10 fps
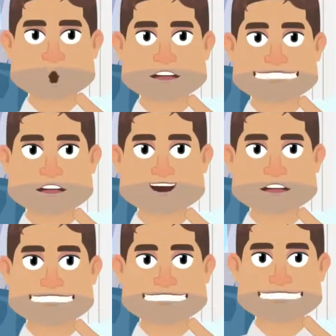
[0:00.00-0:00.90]
do
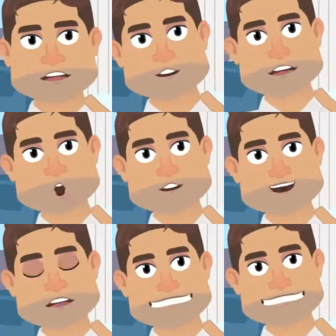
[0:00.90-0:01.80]
the maintenance
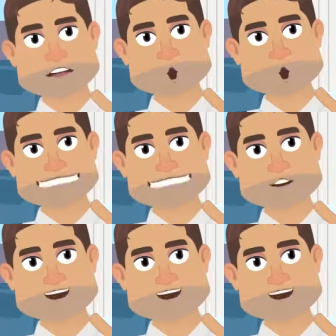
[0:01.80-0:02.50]
than to do the